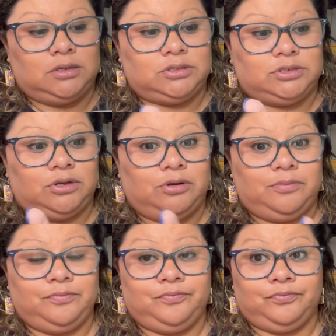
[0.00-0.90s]

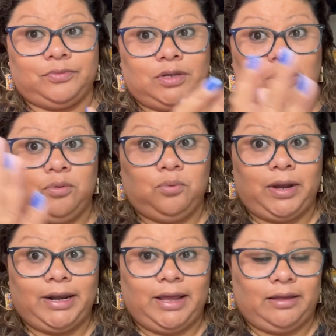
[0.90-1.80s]
So,
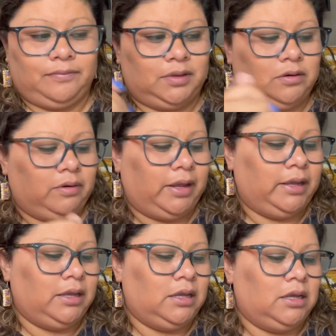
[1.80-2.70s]
why not, right?